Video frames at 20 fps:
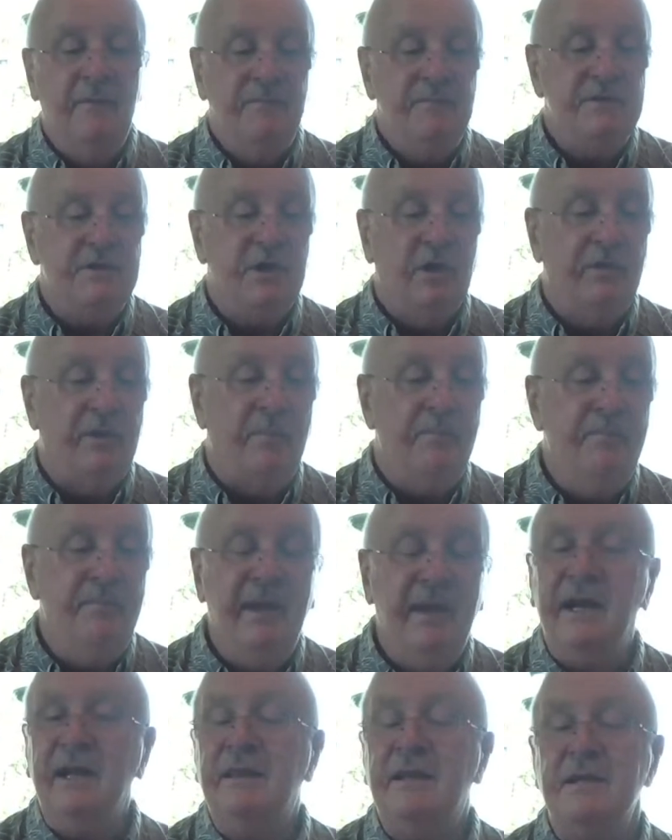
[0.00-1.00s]
So the
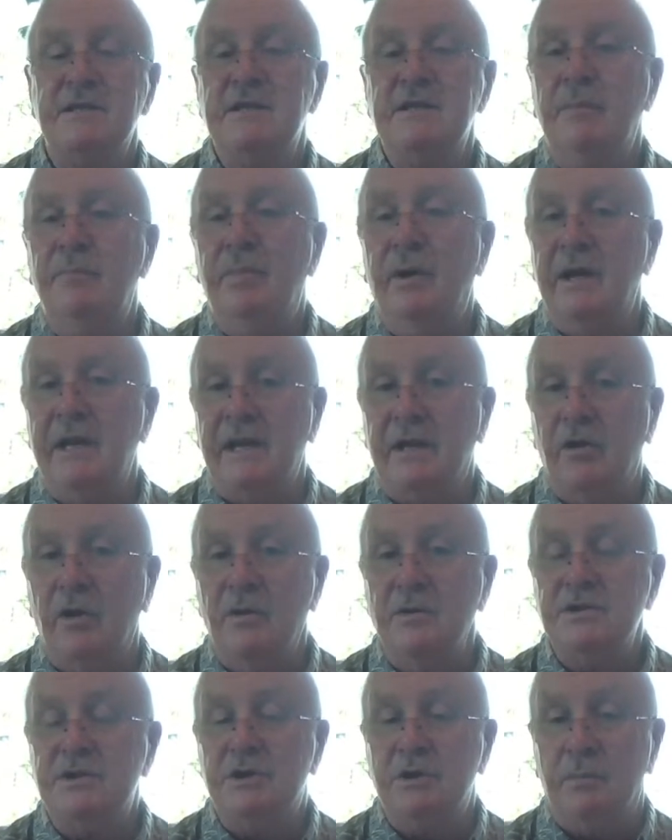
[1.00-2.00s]
minute that somebody
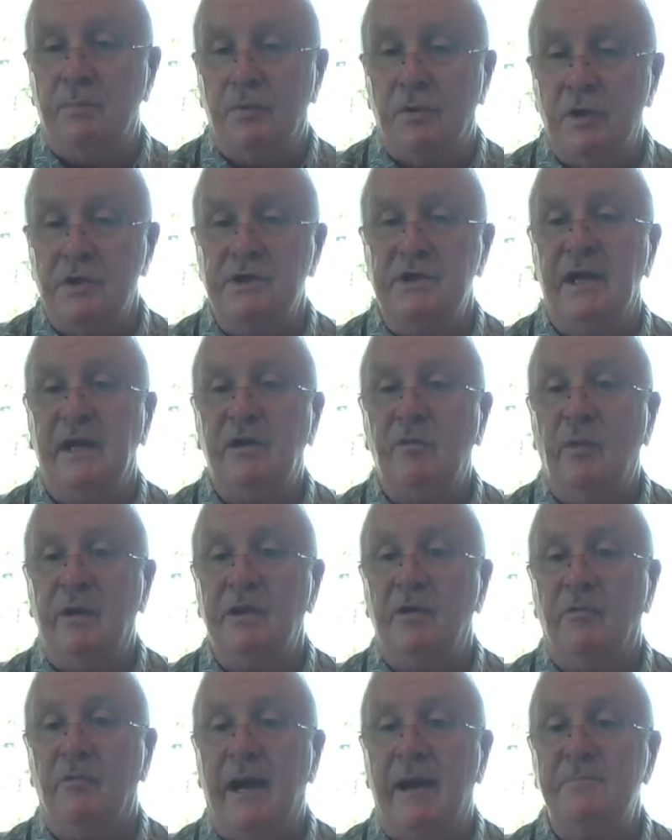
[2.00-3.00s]
goes to predict when
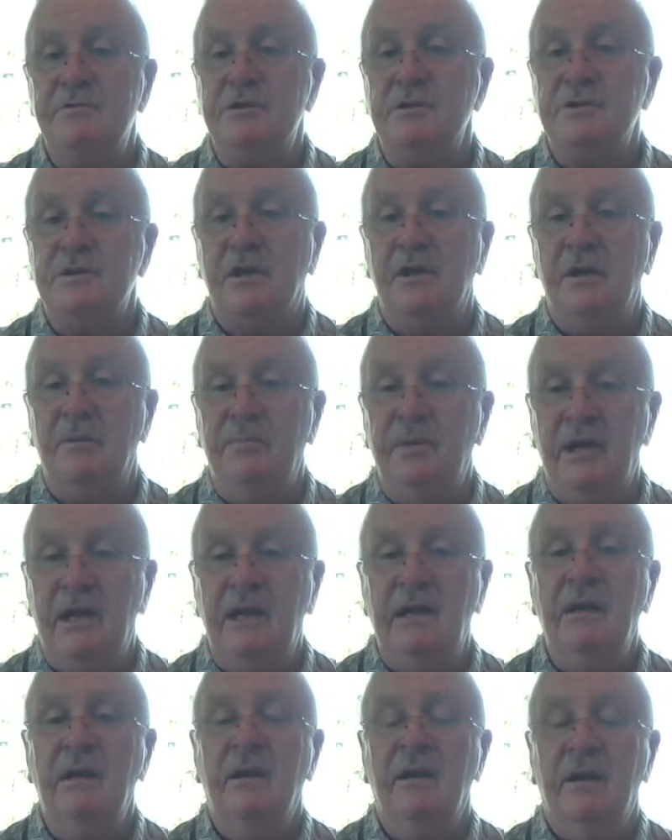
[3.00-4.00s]
the rapture is going to
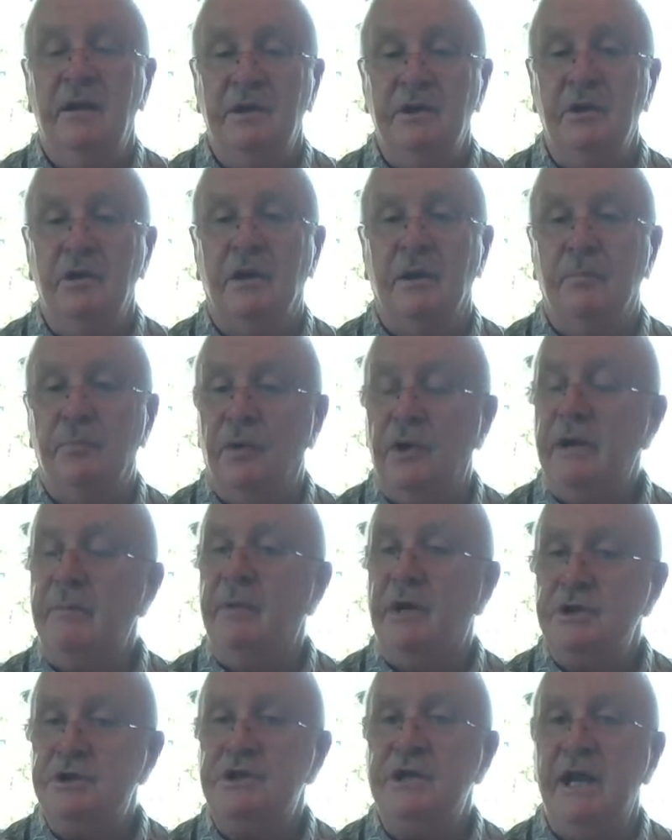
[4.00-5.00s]
be, you can pretty
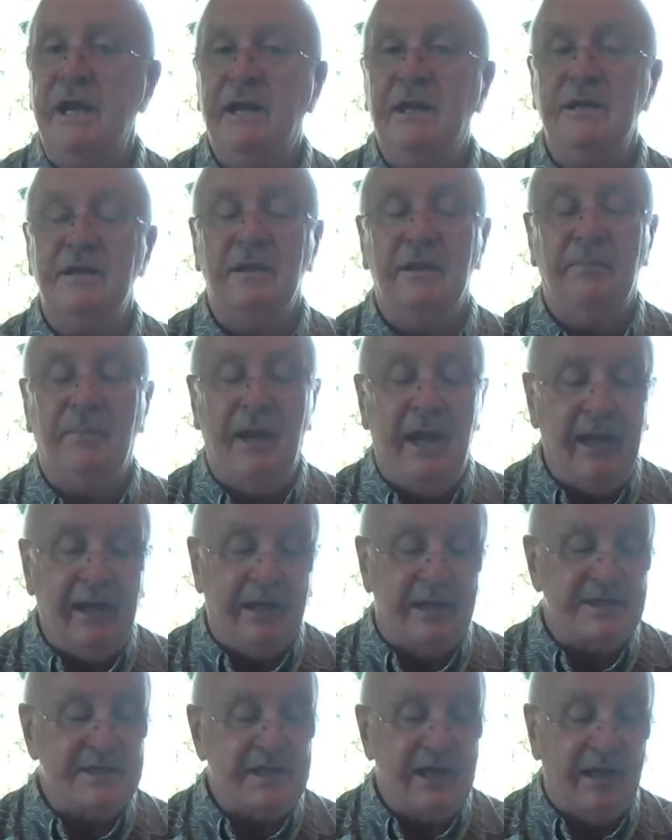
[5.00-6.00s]
much take it to the bank.
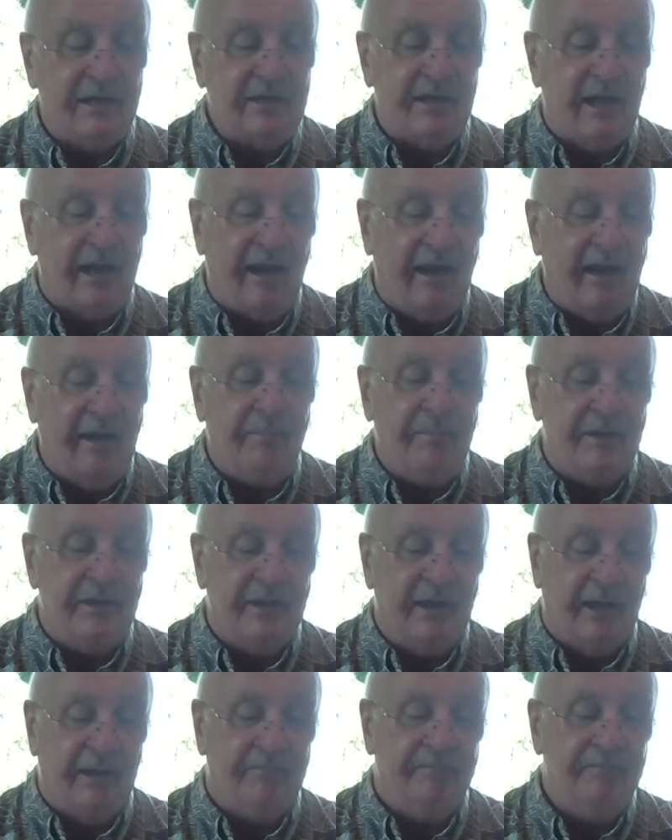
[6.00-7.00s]
It's not going to happen then.